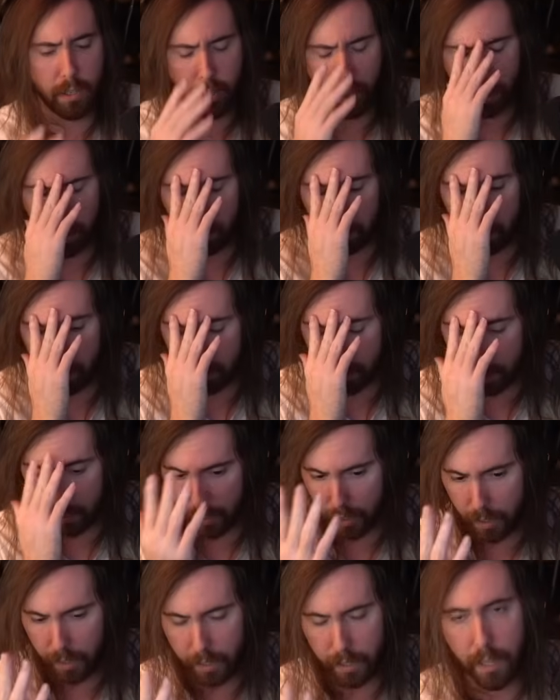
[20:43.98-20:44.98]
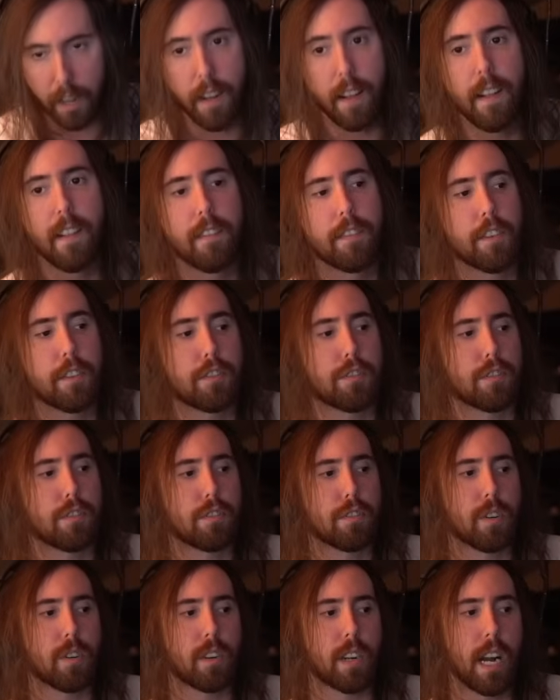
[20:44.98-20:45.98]
Oh my god. This is
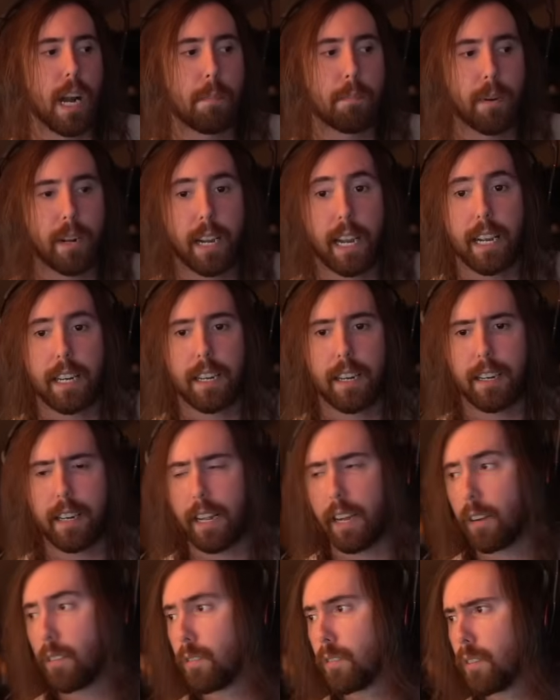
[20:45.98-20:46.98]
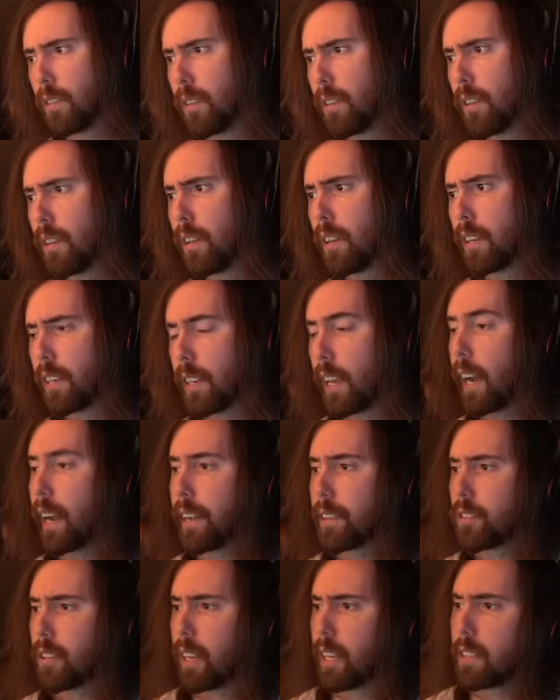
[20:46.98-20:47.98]
so complicated now. Yeah,
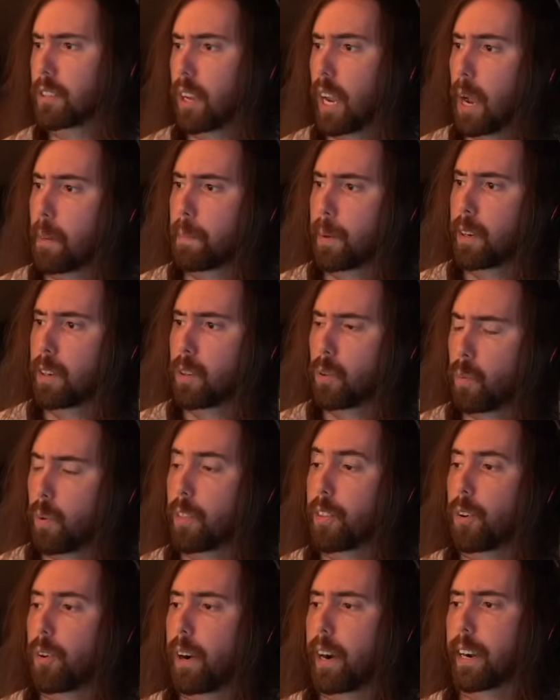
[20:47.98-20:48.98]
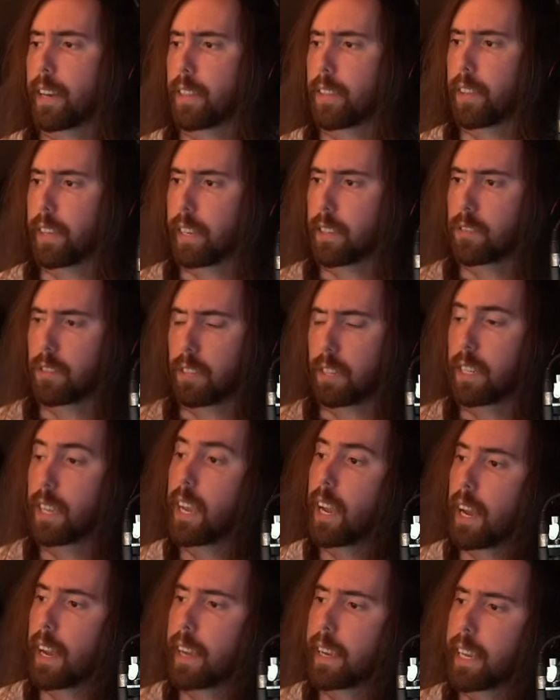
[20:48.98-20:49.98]
it's it's happened with a lot of things, and
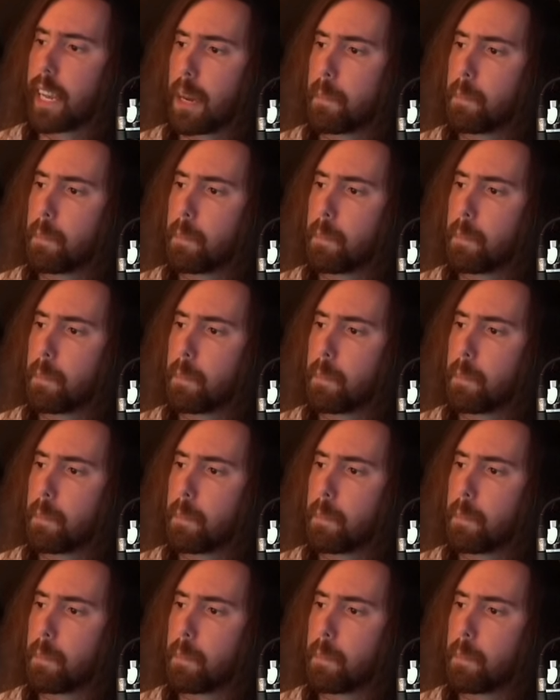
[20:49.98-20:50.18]
yeah, it can